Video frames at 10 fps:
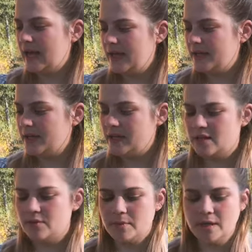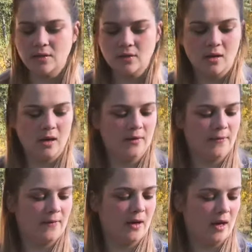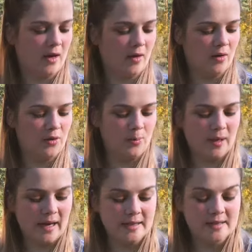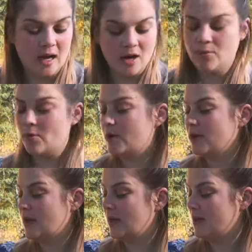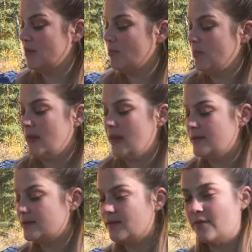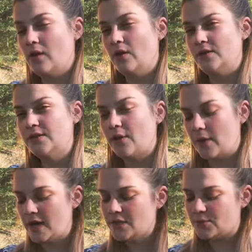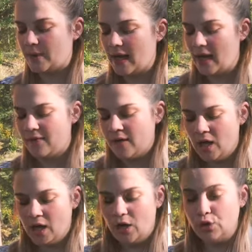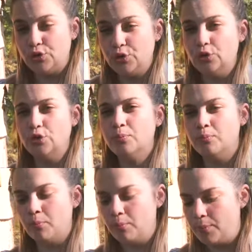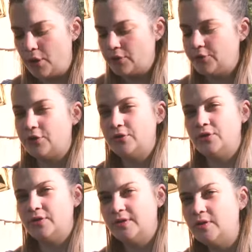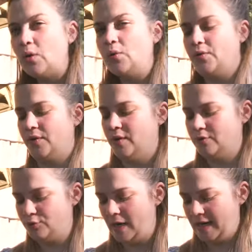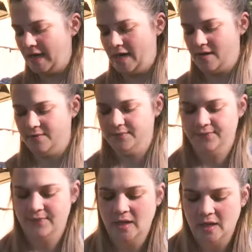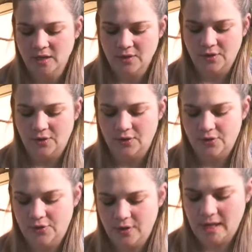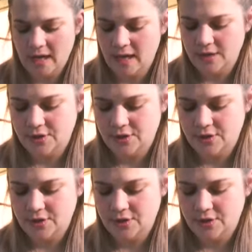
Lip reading: And in the middle of the place I work and the place for the storage, we have a two burner stove right here. So usually I